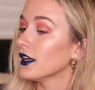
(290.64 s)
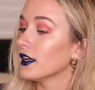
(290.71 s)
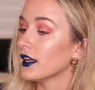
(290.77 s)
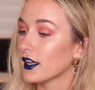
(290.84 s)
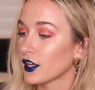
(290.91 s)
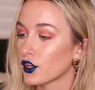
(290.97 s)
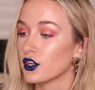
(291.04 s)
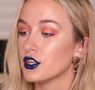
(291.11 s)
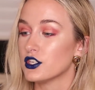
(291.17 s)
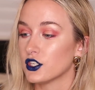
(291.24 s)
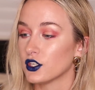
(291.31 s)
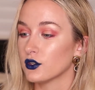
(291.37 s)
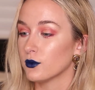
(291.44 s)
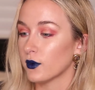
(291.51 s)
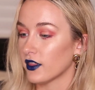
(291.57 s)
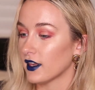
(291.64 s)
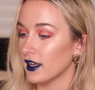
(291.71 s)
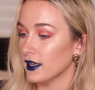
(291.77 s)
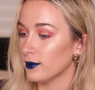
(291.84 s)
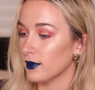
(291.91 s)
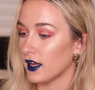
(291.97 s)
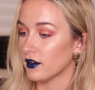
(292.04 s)
It could do with a
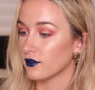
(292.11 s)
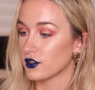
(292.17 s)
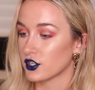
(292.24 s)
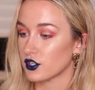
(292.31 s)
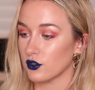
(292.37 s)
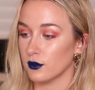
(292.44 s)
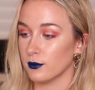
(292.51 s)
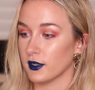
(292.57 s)
lip liner for sure,